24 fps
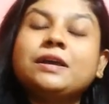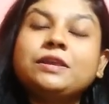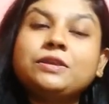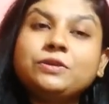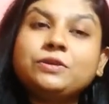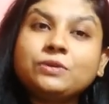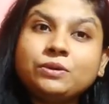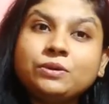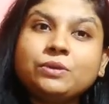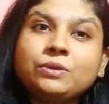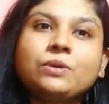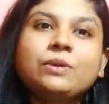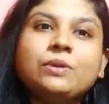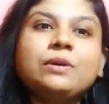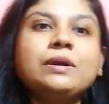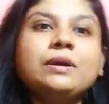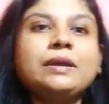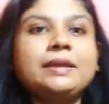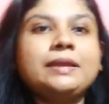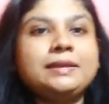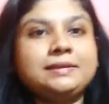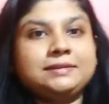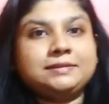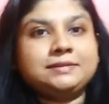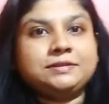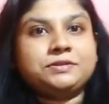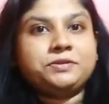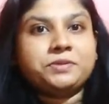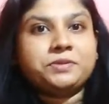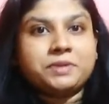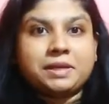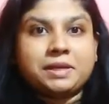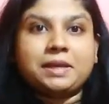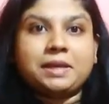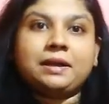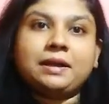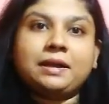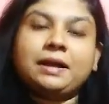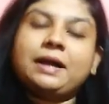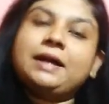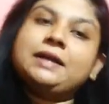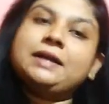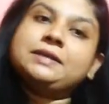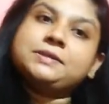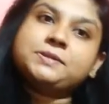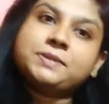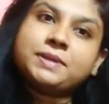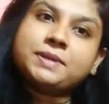You know, in Sri Lanka
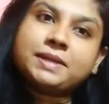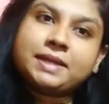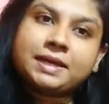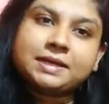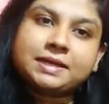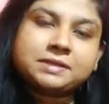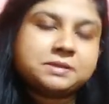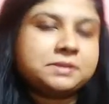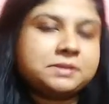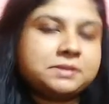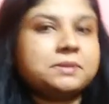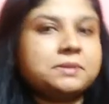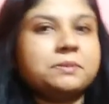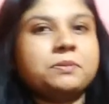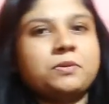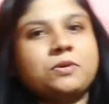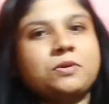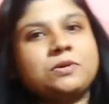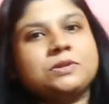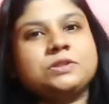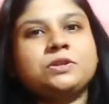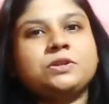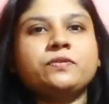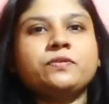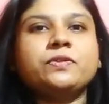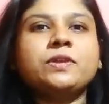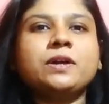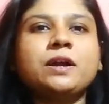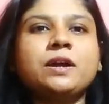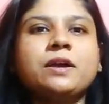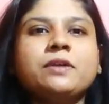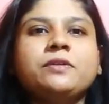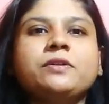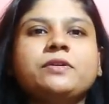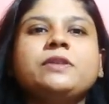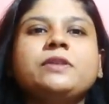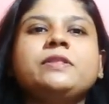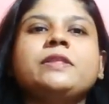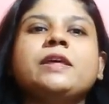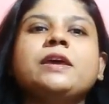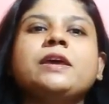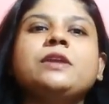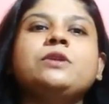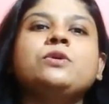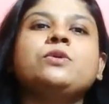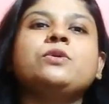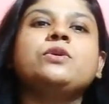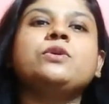as well as most of the country,
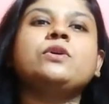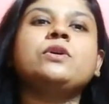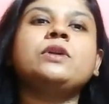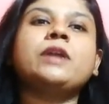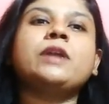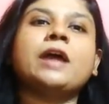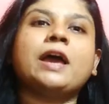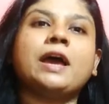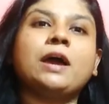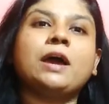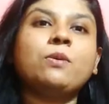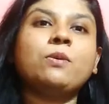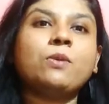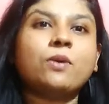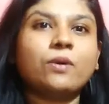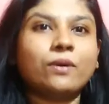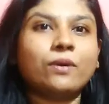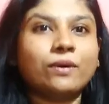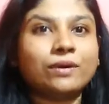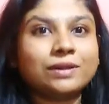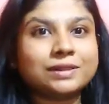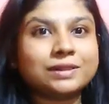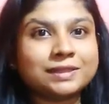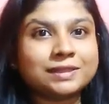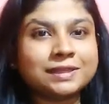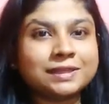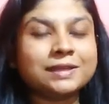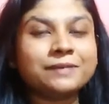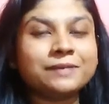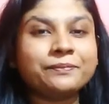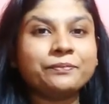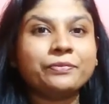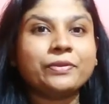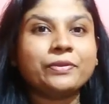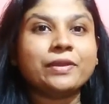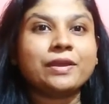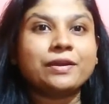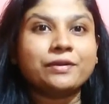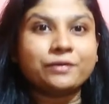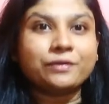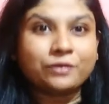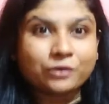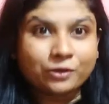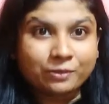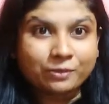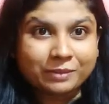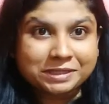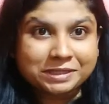they do not have all the
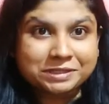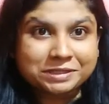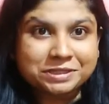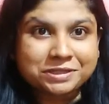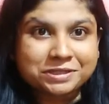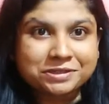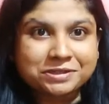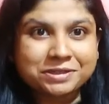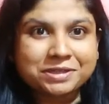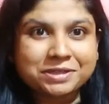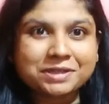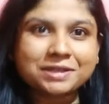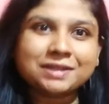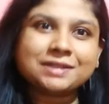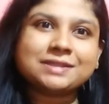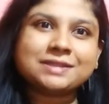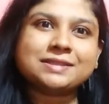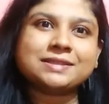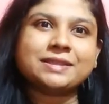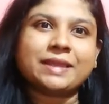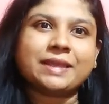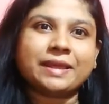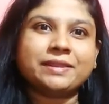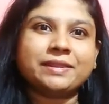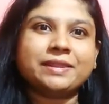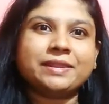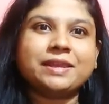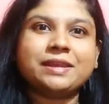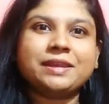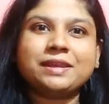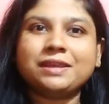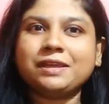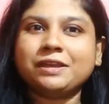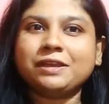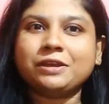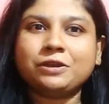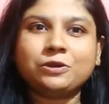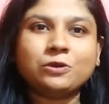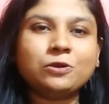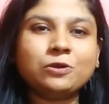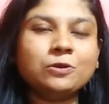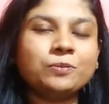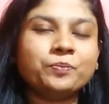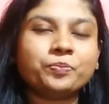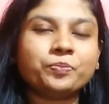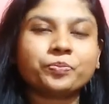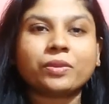raw materials that they need to